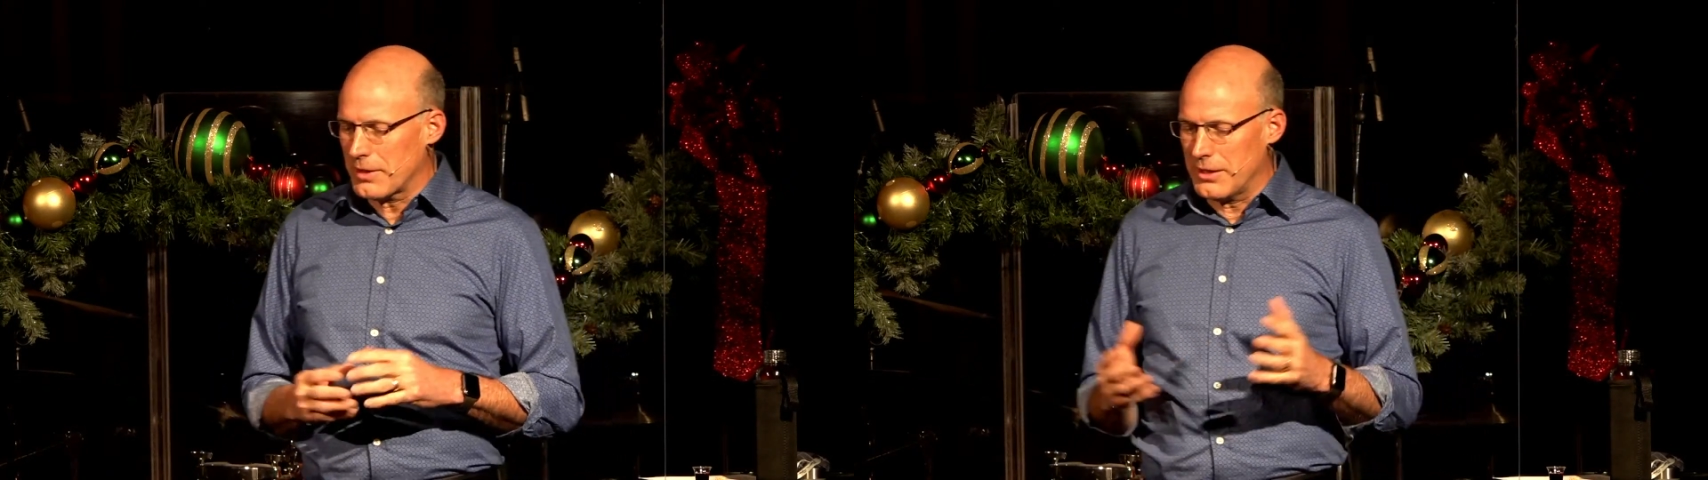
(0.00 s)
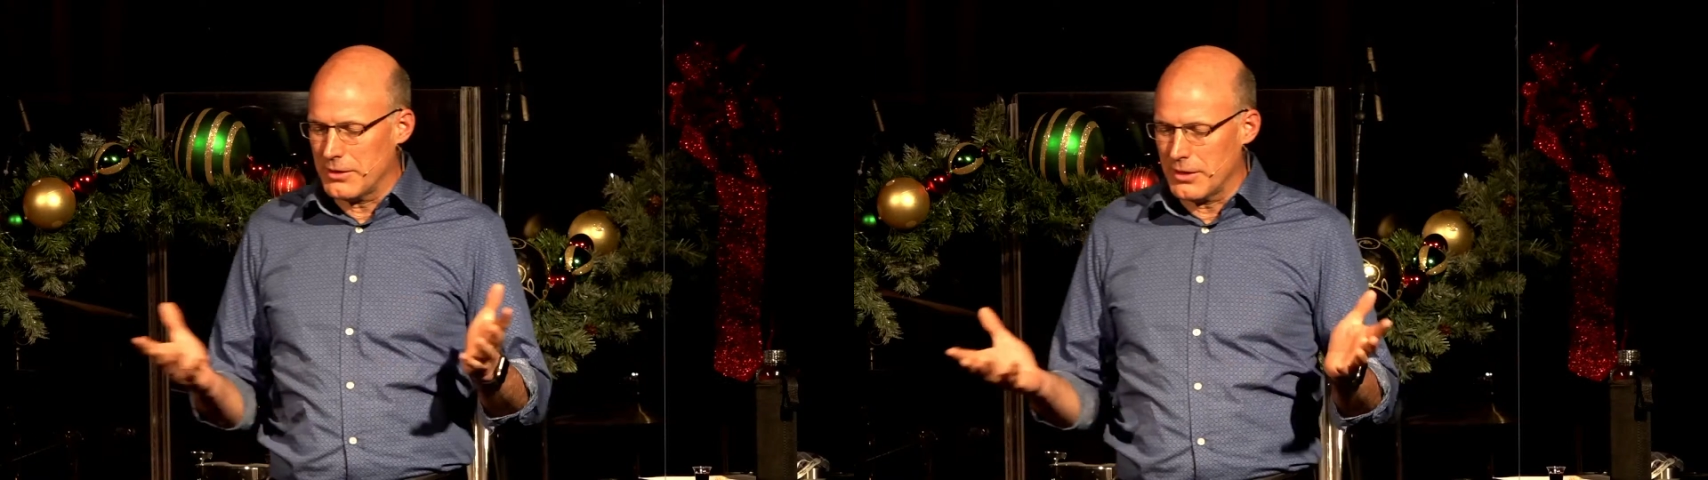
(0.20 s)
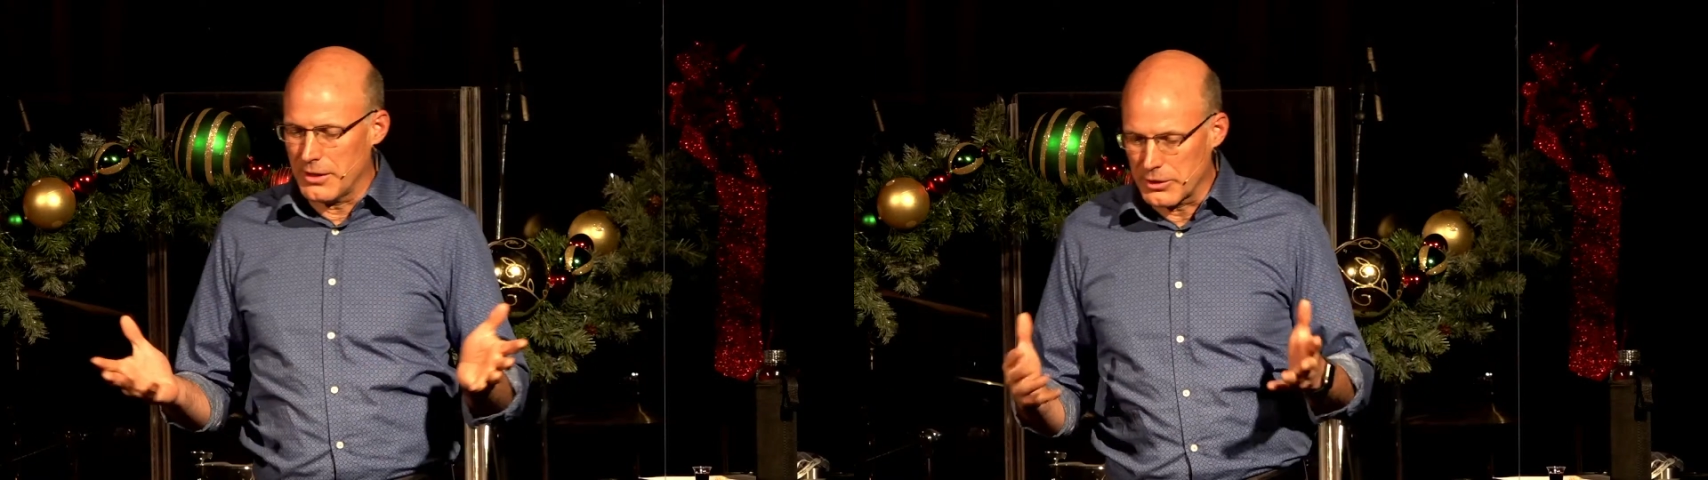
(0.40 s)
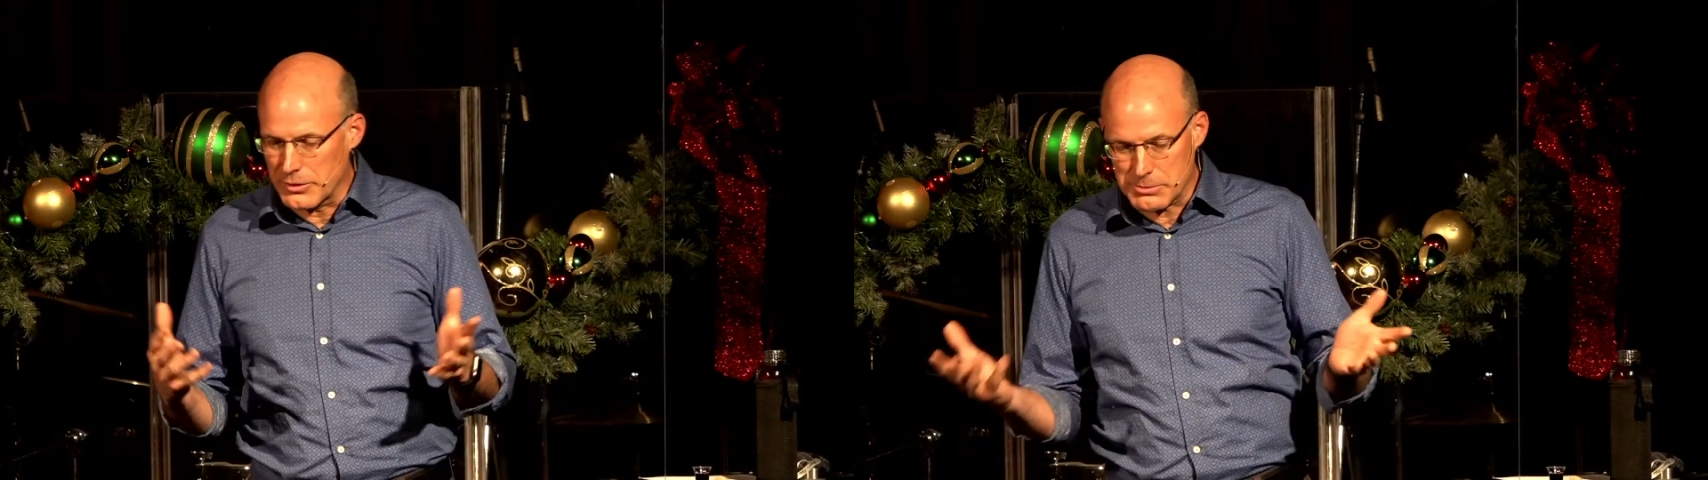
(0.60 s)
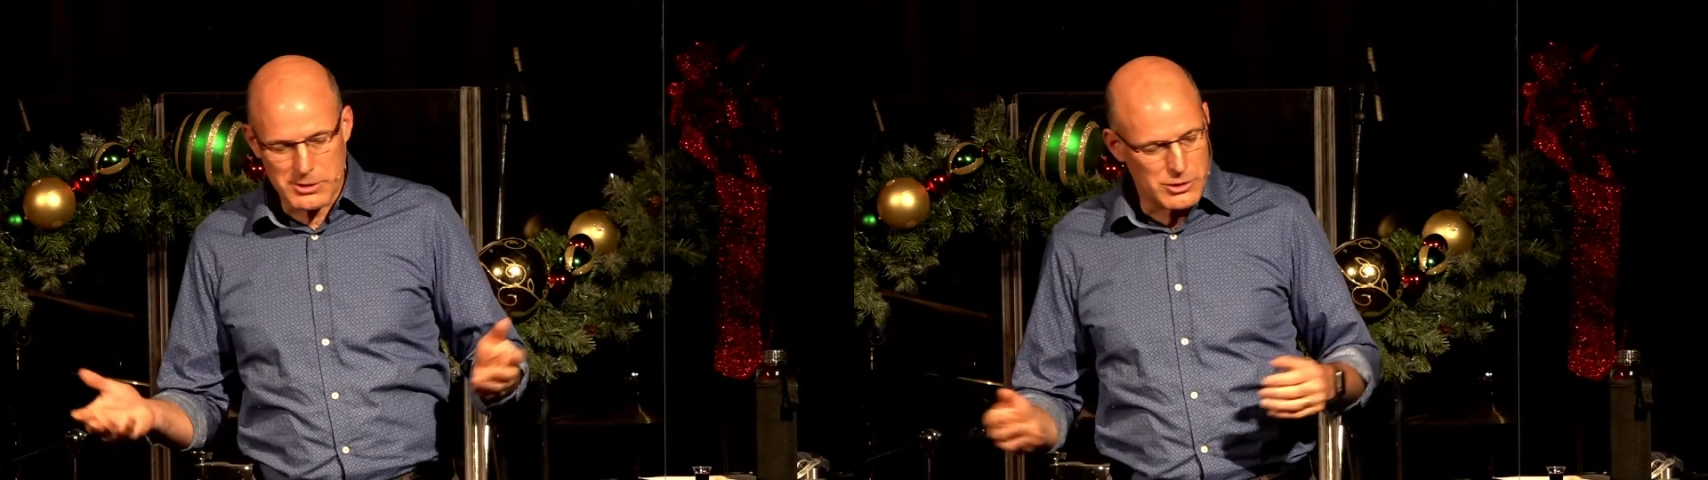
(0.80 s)
in uh, the
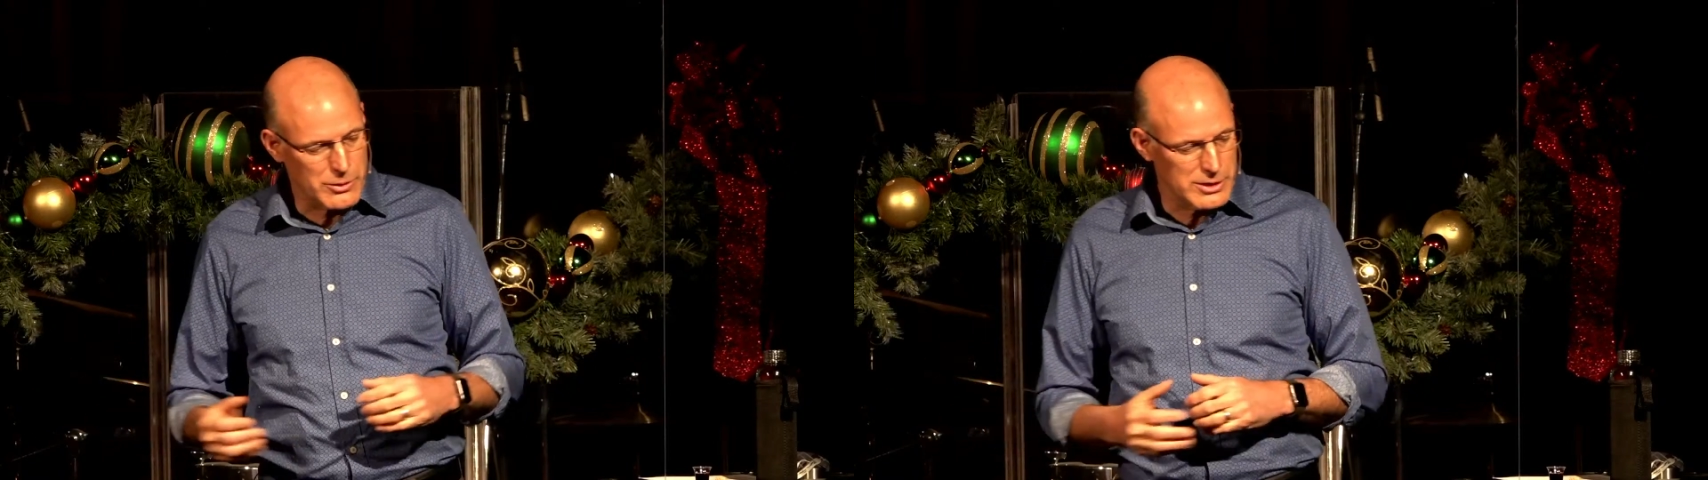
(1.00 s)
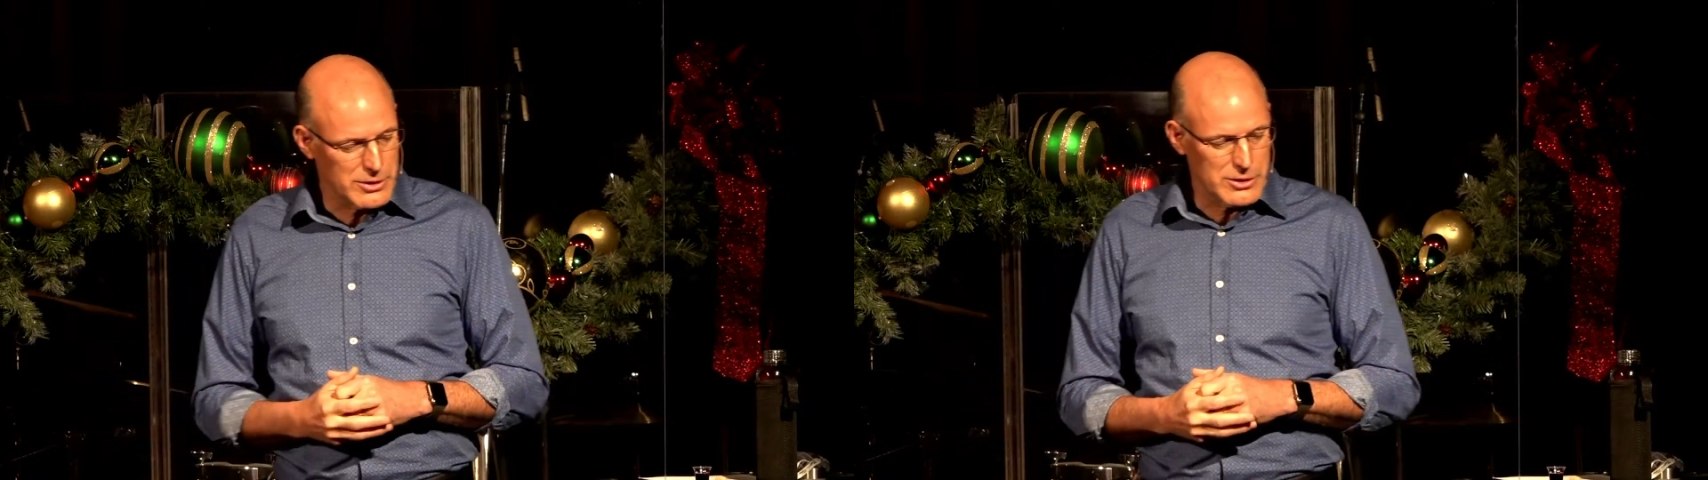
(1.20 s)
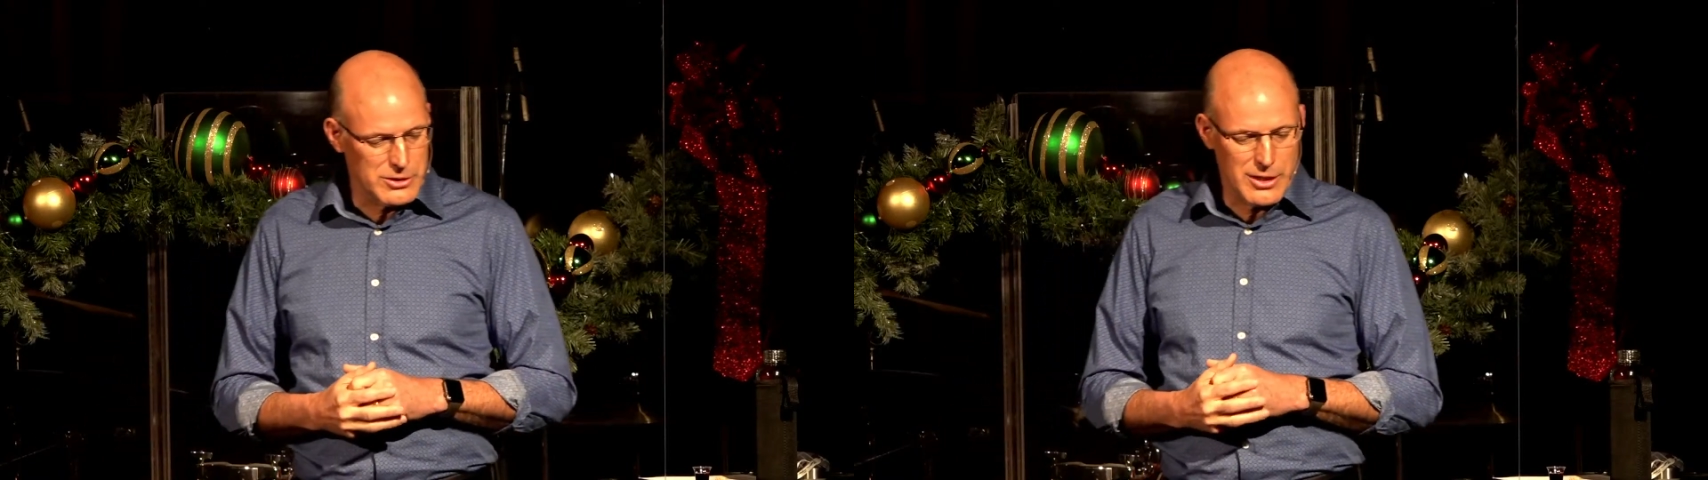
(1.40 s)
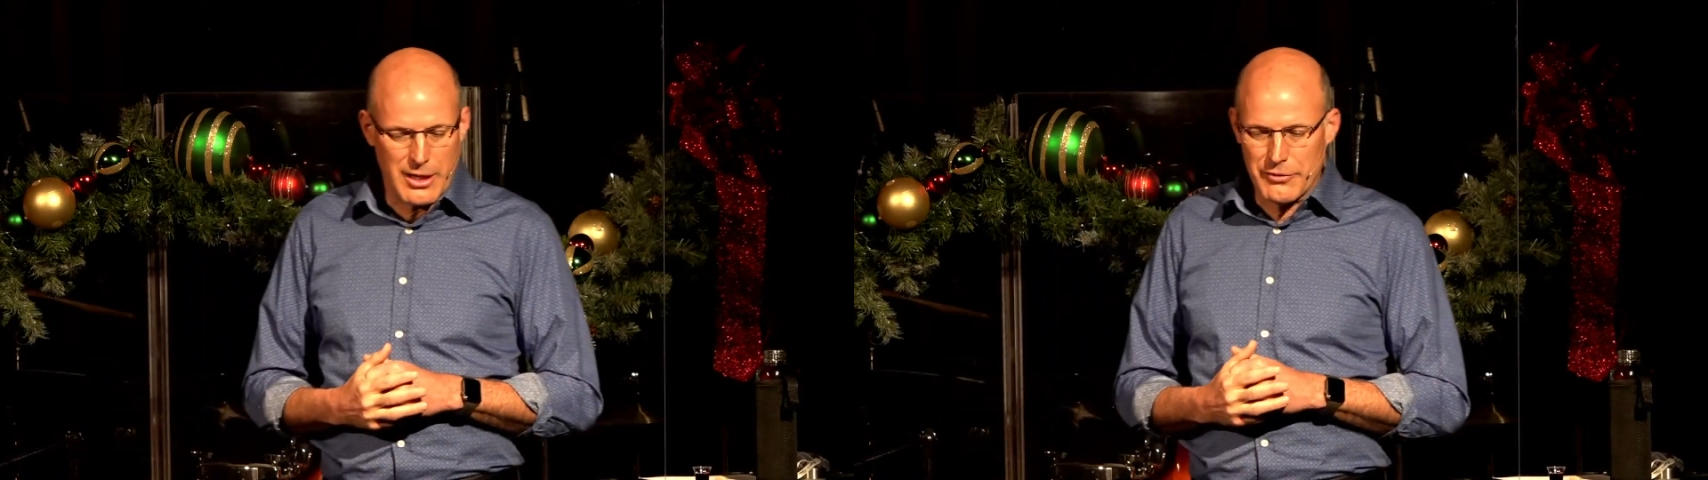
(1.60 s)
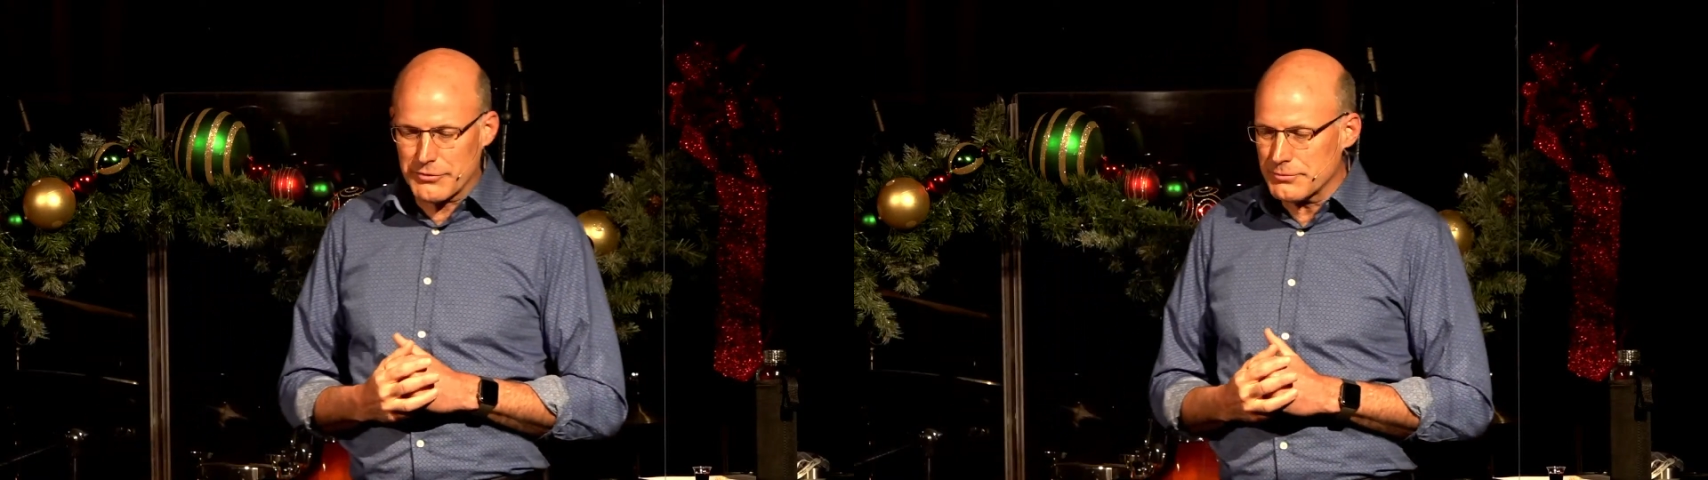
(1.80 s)
Christmas story starts off